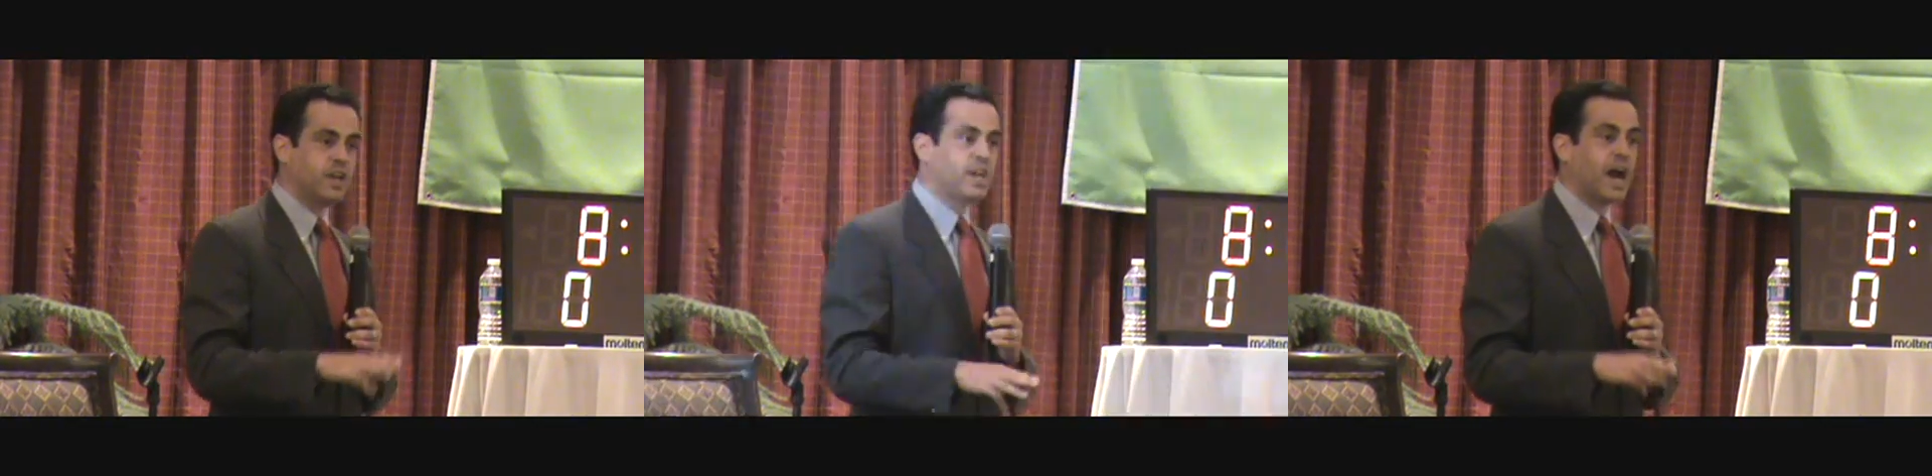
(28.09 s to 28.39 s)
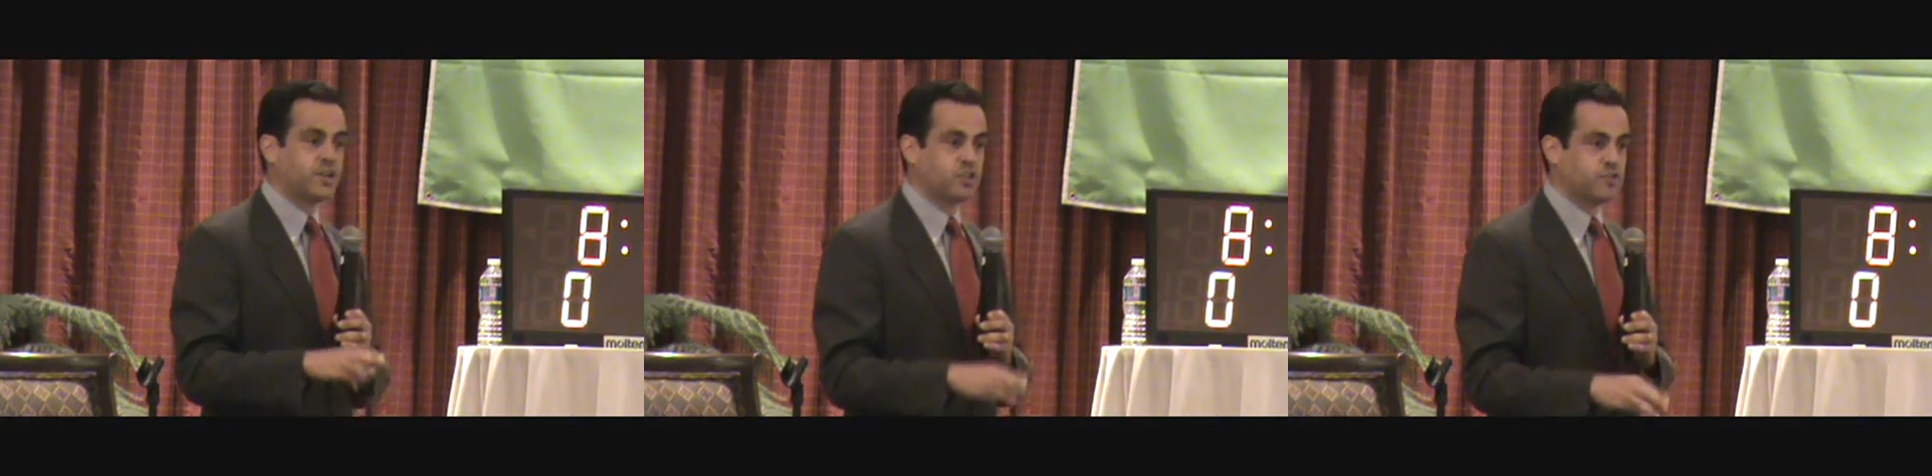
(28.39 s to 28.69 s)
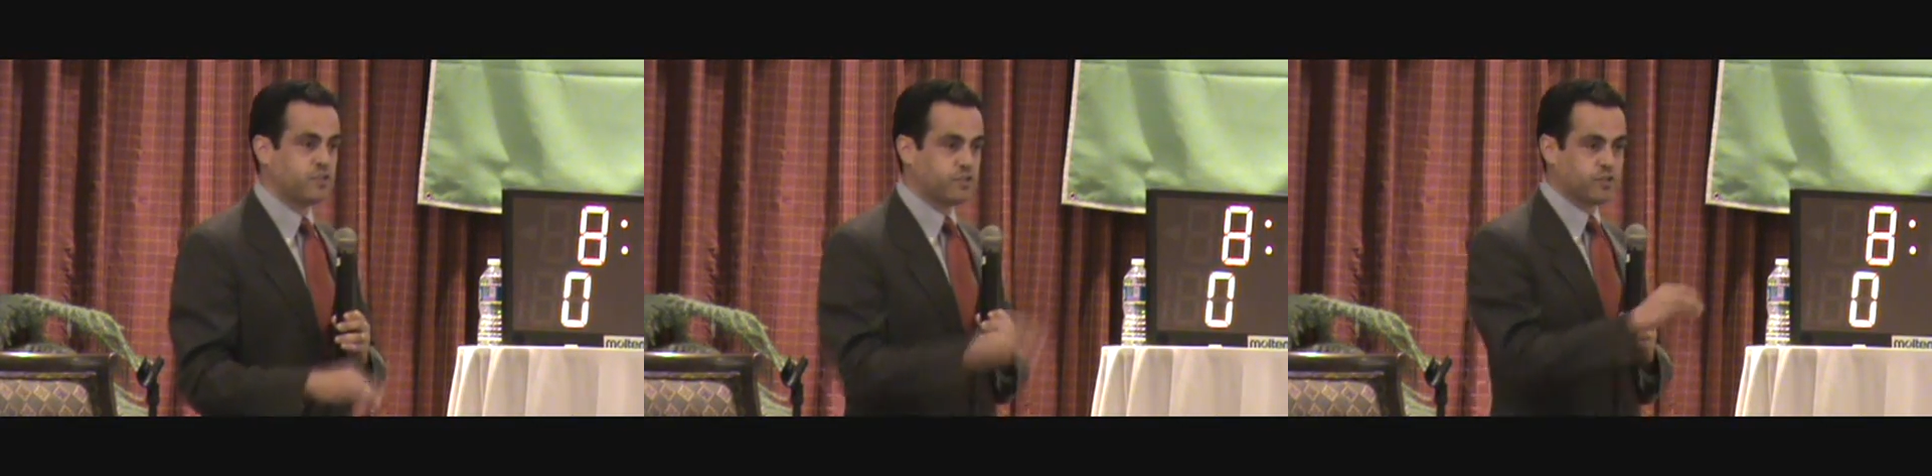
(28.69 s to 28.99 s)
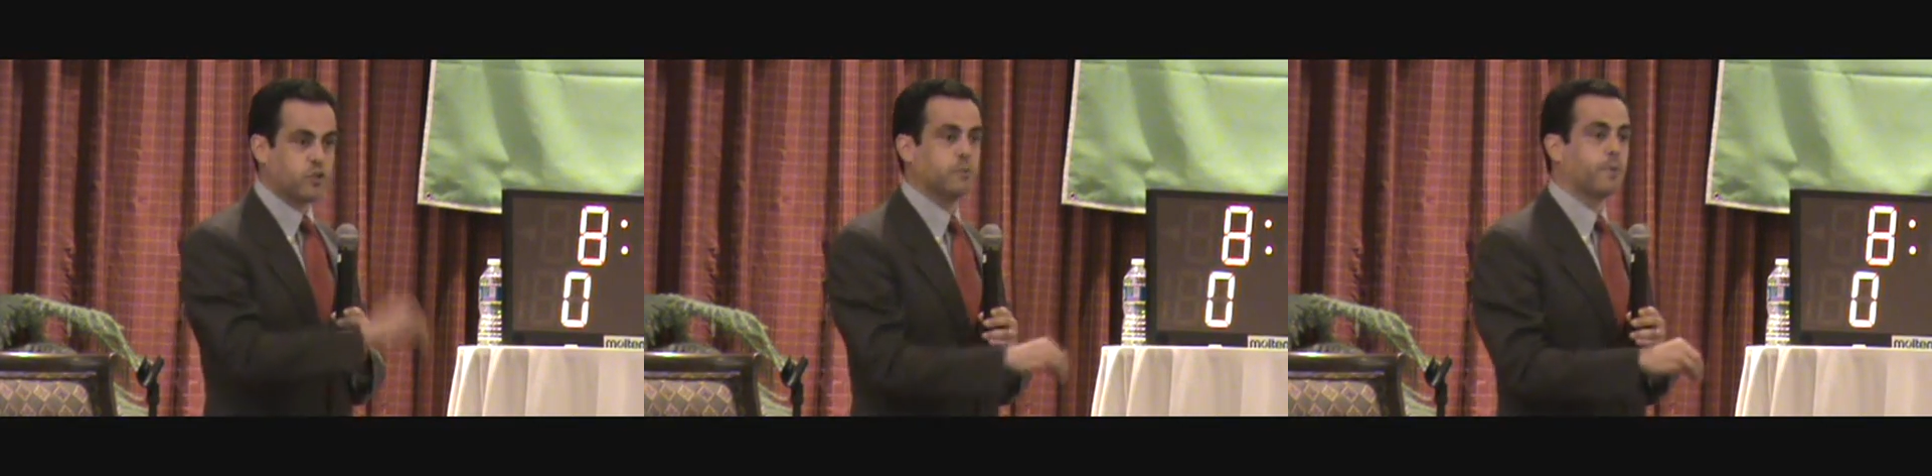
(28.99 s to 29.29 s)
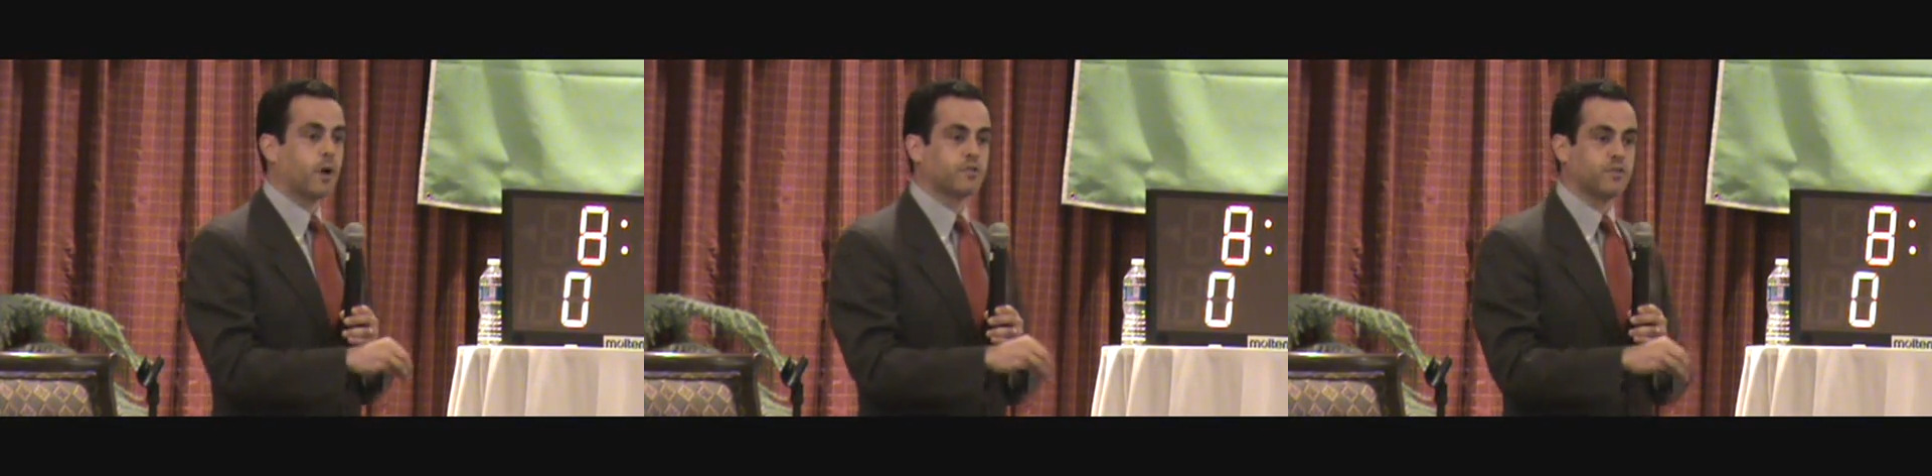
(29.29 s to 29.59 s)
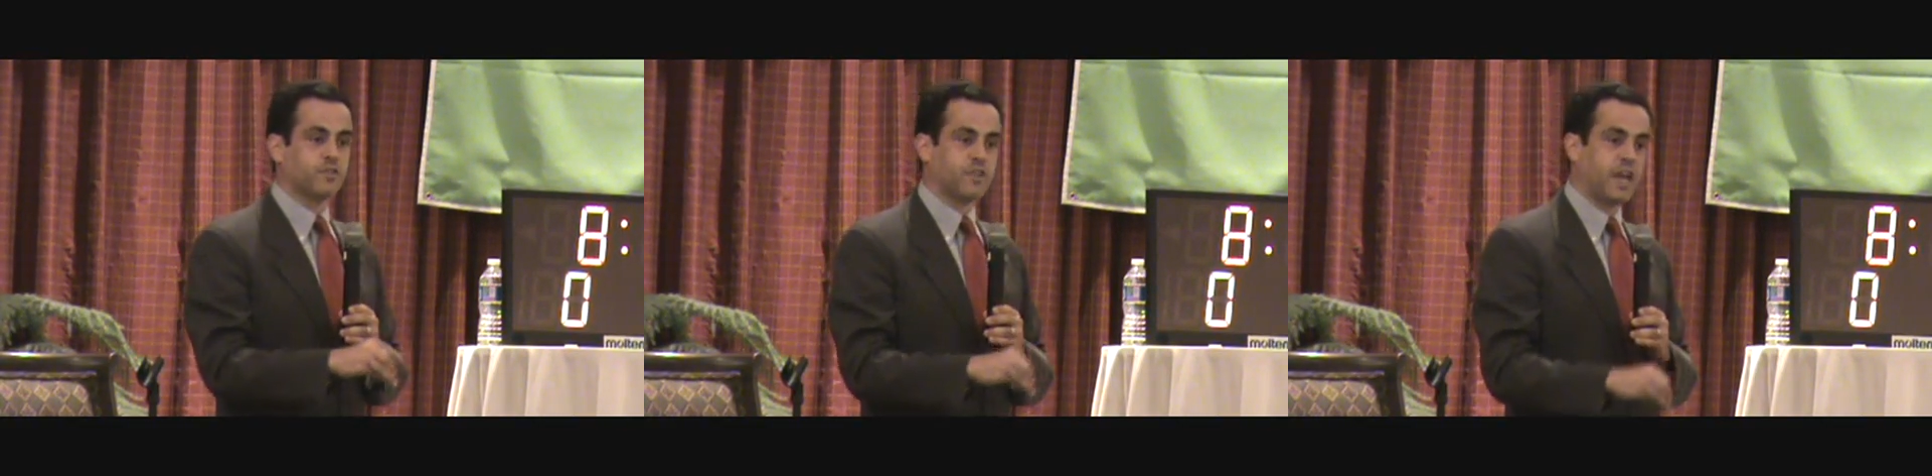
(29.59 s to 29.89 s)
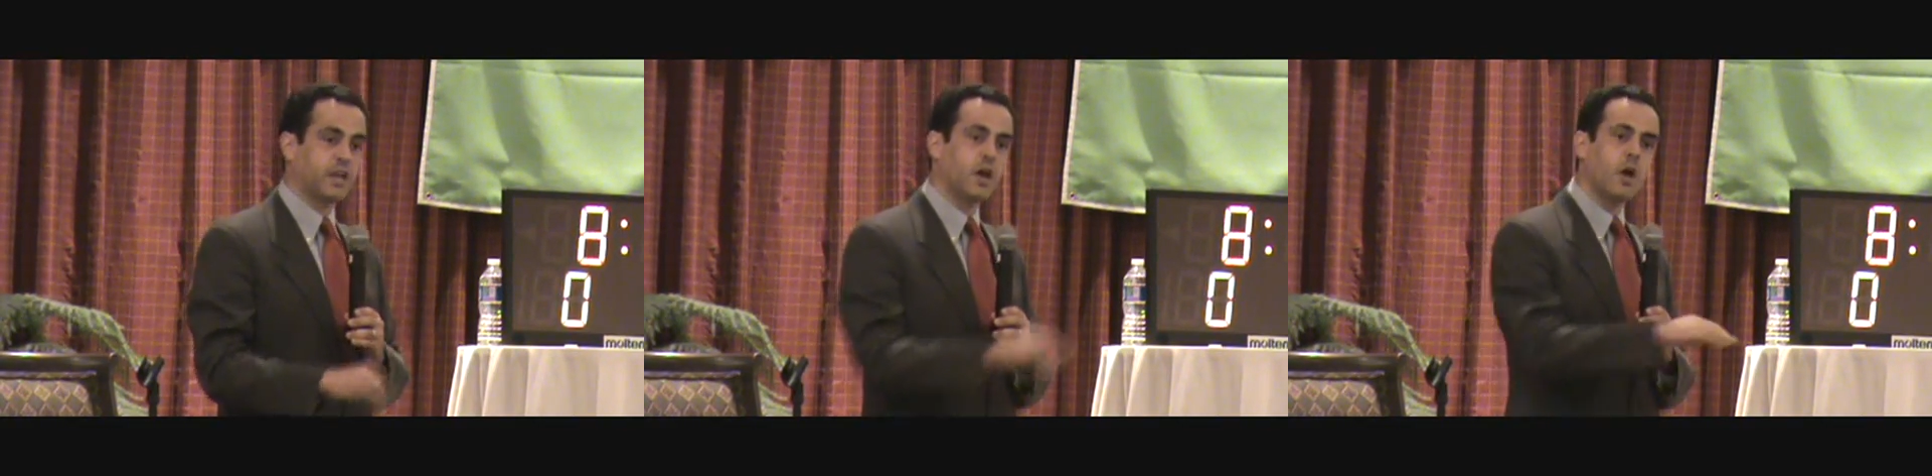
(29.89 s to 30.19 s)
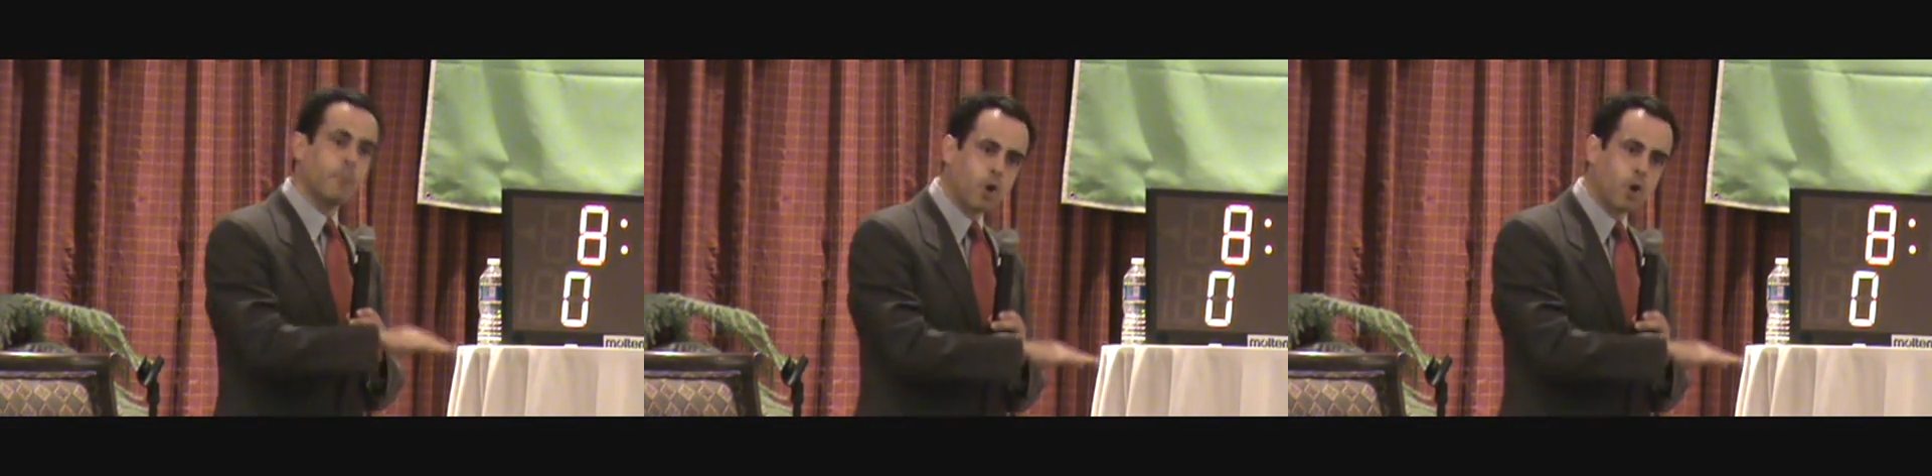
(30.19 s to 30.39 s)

not just in certain parts of the state,